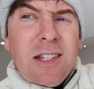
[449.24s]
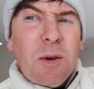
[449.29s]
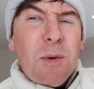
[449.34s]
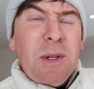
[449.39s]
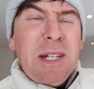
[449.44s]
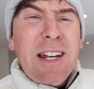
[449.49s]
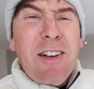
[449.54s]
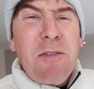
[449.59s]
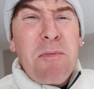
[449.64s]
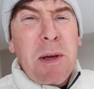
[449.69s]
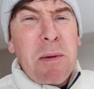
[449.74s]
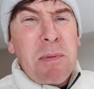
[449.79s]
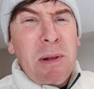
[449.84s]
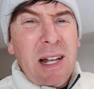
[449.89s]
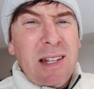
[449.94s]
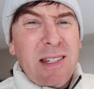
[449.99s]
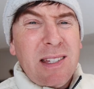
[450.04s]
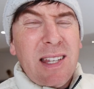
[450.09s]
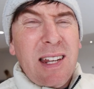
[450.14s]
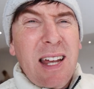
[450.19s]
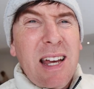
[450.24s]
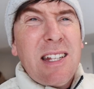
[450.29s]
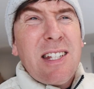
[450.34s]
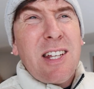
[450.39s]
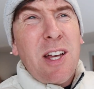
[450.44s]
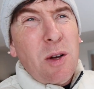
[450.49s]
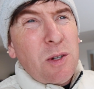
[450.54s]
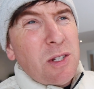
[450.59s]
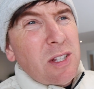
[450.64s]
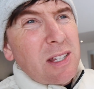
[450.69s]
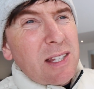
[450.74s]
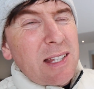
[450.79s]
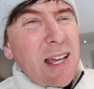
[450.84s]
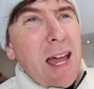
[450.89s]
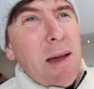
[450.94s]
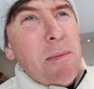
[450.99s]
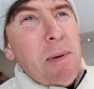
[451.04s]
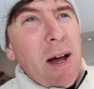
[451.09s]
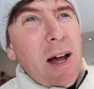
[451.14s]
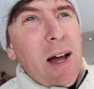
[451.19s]
So we did have big plans today to go to the
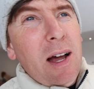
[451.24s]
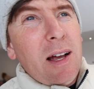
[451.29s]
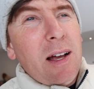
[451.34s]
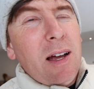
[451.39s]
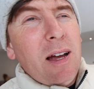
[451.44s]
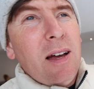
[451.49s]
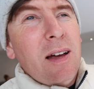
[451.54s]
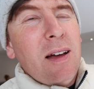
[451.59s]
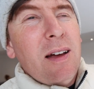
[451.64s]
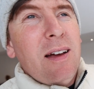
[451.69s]
skate park.